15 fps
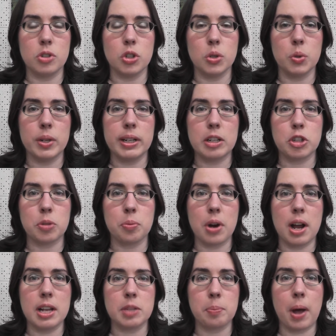do any
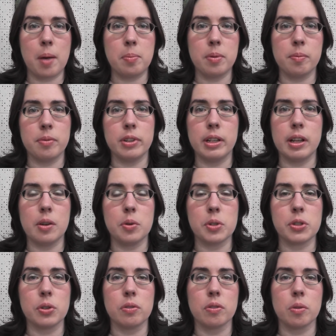surprise pop-up
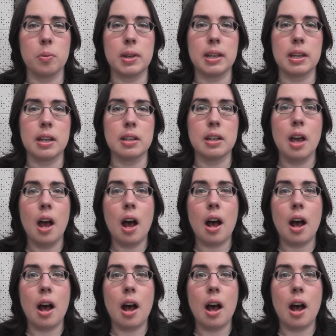videos over the weekend.